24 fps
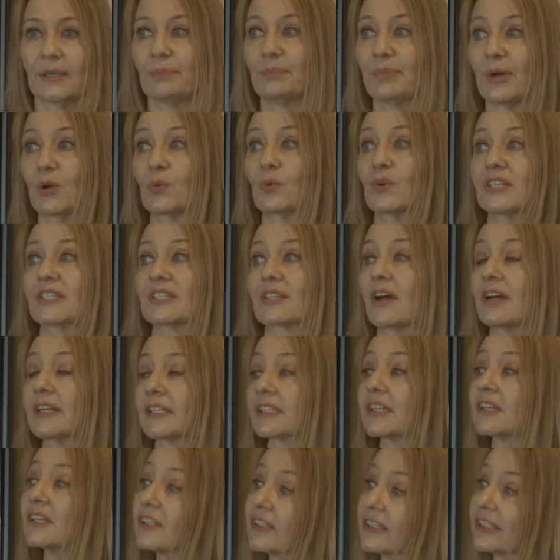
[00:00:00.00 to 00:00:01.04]
but was
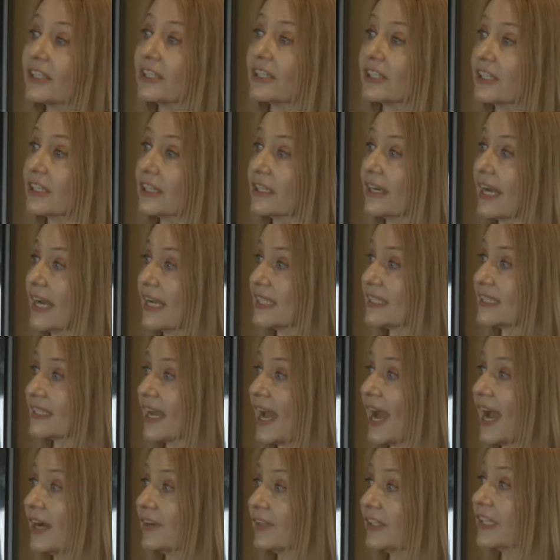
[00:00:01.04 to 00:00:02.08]
unclear as to
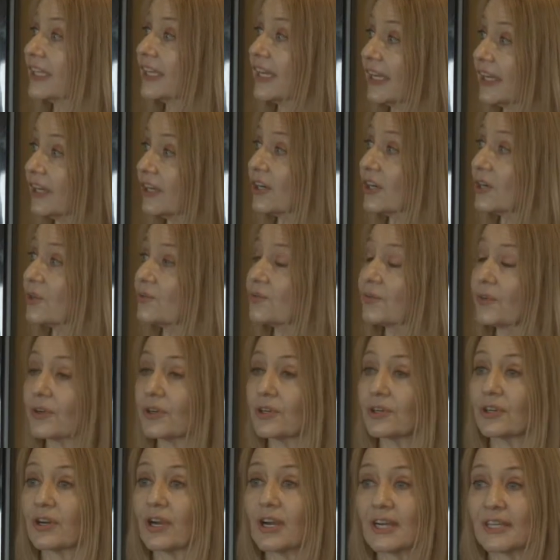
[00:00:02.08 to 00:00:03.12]
how to care for
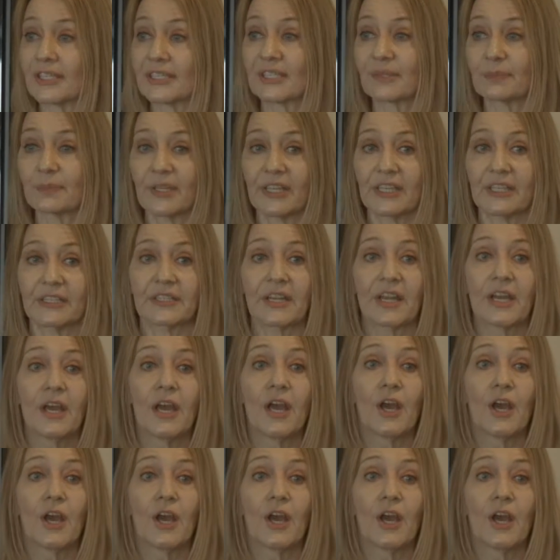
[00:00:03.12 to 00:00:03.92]
her husband.